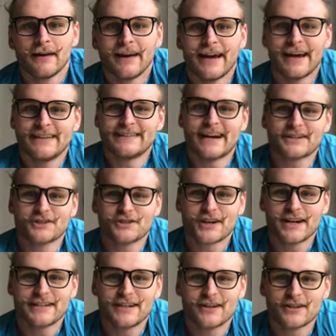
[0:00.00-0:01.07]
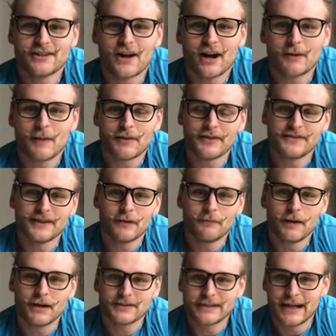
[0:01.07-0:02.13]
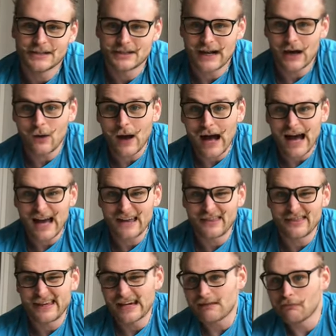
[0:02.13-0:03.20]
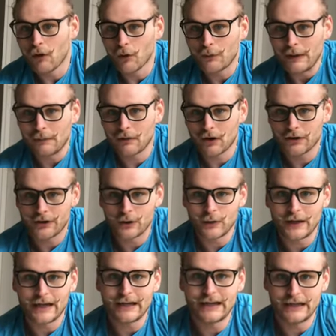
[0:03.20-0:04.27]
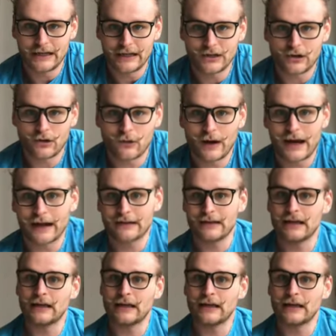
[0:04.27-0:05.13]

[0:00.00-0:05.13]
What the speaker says: Hey, Dr. Jake's here to talk about the dumbbell snatch and how I think most people are doing it incorrect.